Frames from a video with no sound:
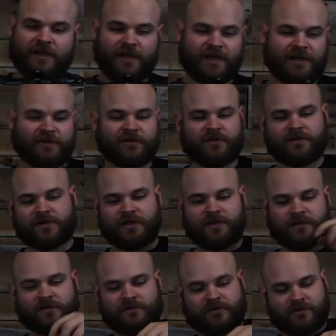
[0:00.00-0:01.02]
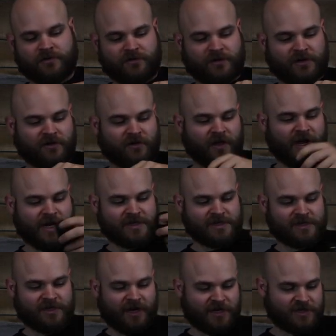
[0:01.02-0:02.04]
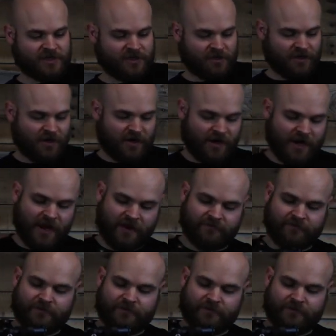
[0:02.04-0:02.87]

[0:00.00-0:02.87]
and looking through, the glass is actually not half